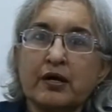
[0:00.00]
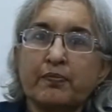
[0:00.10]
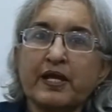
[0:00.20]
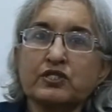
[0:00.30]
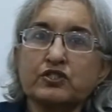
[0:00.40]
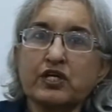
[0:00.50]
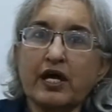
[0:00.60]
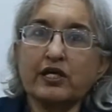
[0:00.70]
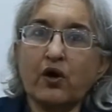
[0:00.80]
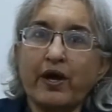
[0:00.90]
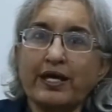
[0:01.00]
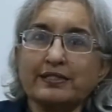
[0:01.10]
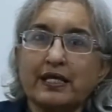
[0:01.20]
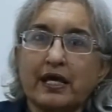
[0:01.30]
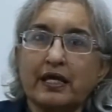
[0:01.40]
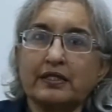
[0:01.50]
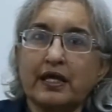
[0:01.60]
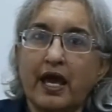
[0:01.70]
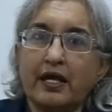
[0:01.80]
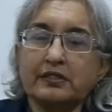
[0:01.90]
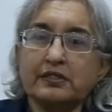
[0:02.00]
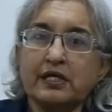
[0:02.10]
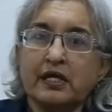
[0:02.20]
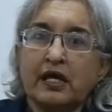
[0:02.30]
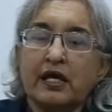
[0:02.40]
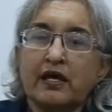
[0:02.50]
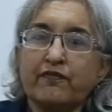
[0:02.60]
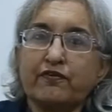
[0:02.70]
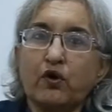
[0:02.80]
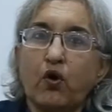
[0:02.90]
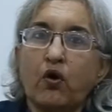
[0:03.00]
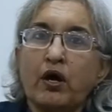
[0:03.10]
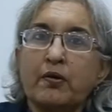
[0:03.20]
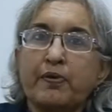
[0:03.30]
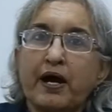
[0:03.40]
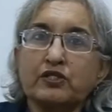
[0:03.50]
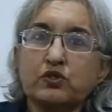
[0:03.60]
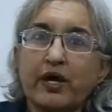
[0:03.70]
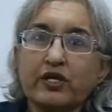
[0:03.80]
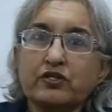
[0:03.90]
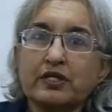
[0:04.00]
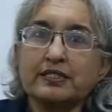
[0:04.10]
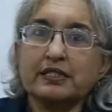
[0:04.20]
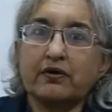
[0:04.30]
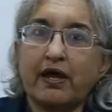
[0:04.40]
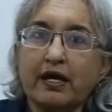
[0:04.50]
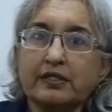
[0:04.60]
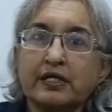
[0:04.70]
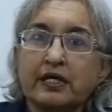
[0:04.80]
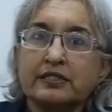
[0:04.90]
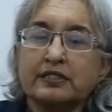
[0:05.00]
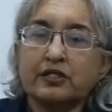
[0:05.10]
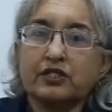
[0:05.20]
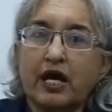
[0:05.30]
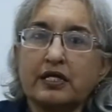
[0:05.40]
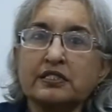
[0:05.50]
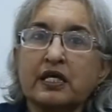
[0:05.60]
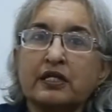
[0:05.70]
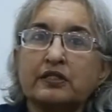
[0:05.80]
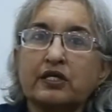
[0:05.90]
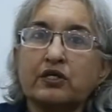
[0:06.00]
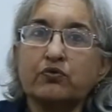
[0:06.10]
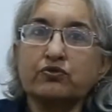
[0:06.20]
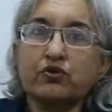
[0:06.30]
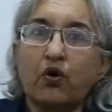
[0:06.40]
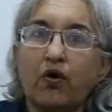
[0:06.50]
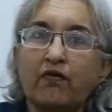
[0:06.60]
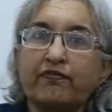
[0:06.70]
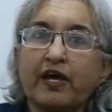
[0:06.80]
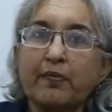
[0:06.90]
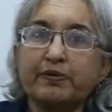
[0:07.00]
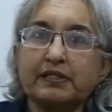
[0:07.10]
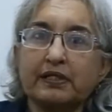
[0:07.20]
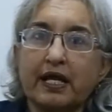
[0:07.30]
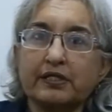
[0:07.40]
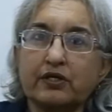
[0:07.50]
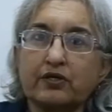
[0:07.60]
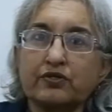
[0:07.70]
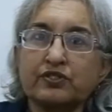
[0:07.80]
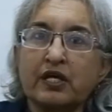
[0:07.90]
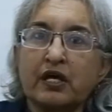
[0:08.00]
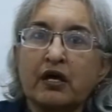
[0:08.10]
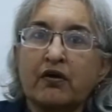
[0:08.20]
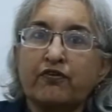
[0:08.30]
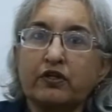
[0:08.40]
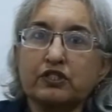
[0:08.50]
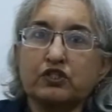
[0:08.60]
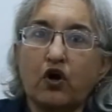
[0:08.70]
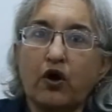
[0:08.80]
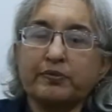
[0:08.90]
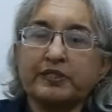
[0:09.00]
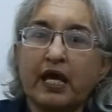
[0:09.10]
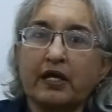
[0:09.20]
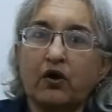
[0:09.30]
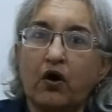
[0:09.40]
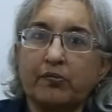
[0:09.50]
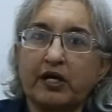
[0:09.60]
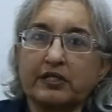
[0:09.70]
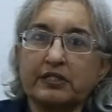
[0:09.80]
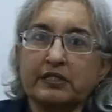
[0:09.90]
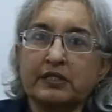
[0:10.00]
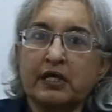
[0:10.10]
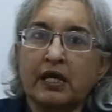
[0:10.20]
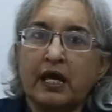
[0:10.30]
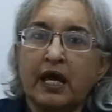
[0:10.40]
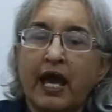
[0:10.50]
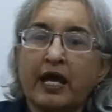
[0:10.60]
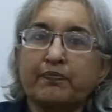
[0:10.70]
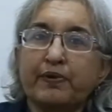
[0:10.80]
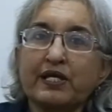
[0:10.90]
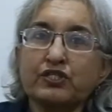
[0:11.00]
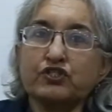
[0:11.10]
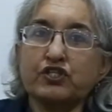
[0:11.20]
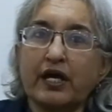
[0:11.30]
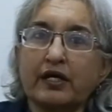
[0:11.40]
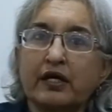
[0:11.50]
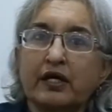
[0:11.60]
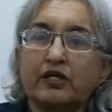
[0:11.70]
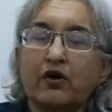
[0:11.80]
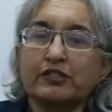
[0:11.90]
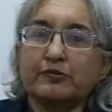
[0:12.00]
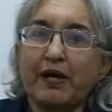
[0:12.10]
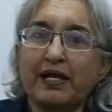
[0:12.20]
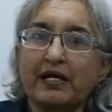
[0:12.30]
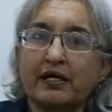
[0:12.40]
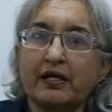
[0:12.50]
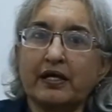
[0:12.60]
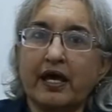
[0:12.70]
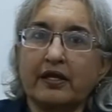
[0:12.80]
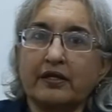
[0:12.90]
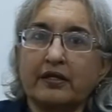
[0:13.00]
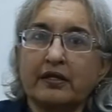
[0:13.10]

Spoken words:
Please check your essay in the end if your punctuation is correct, such as the use of capital letters, full stops, and commas. And please check your spelling again.